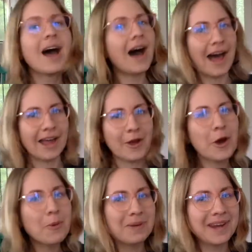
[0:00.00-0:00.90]
I
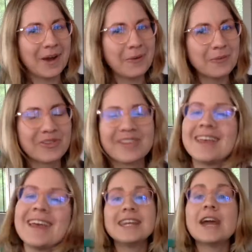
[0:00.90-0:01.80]
hope it helps.
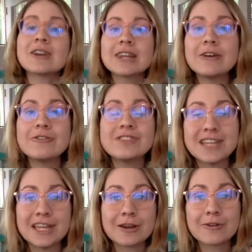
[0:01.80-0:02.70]
Now, I'd love to
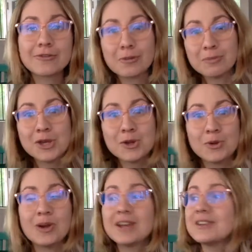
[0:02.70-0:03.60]
hear from you.